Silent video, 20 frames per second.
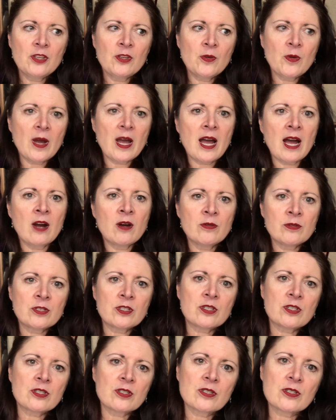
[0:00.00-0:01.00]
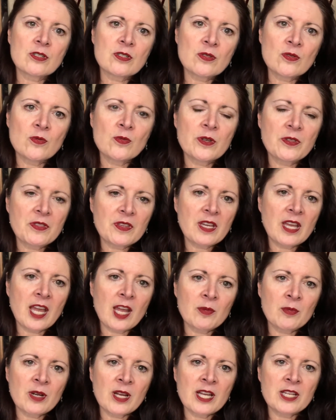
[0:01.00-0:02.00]
you out with the
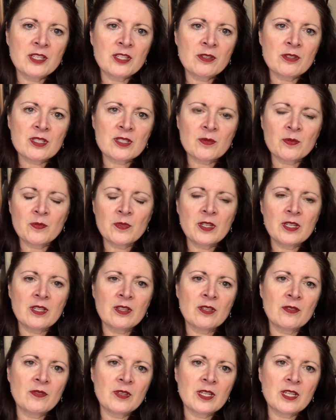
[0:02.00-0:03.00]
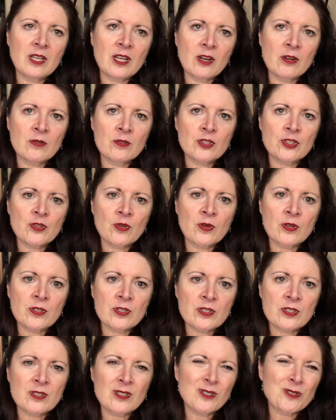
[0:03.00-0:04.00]
camera and do some vid the video
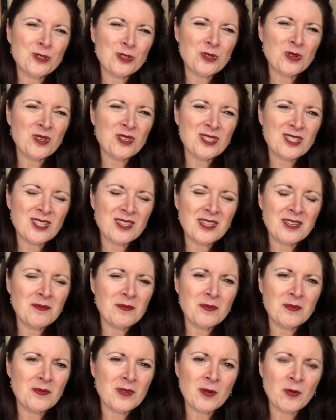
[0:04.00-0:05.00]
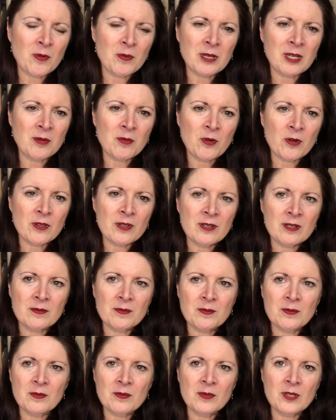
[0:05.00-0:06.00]
shorts, little shorts, and they they won't be any more than
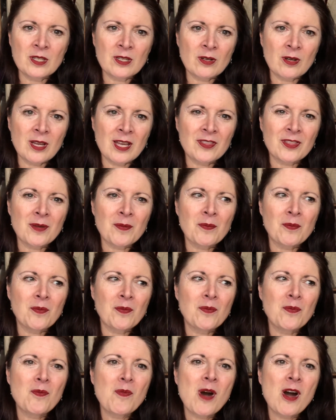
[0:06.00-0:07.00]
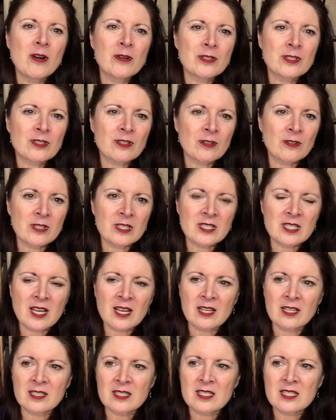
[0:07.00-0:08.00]
a you know at the most 30
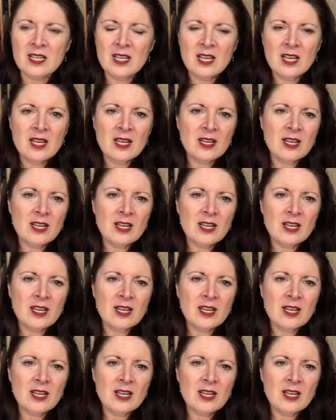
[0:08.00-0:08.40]
seconds,